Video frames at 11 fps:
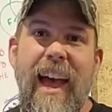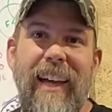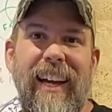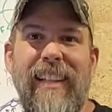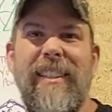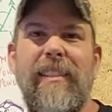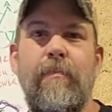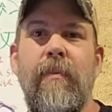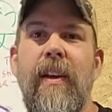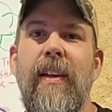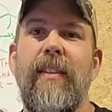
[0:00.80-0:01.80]
Hey guys,
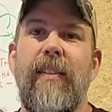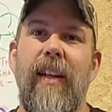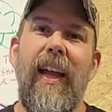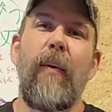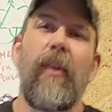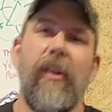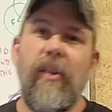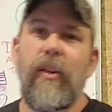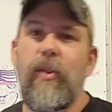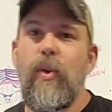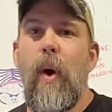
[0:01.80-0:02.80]
today I want to
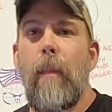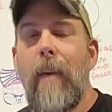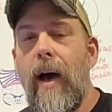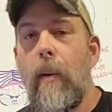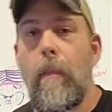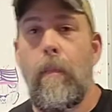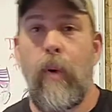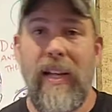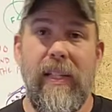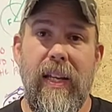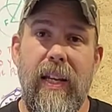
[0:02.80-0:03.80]
talk to you about
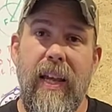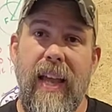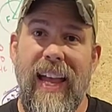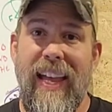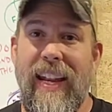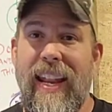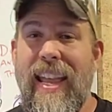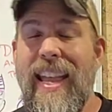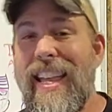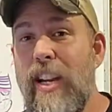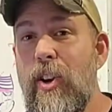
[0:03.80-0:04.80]
bracing and
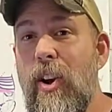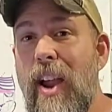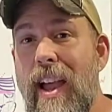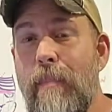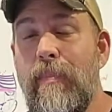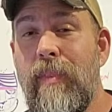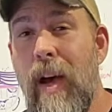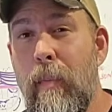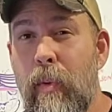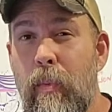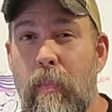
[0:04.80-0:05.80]
inner
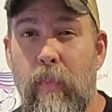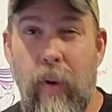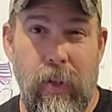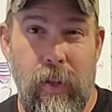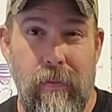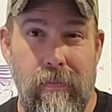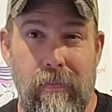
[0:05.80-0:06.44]
abdominal pressure.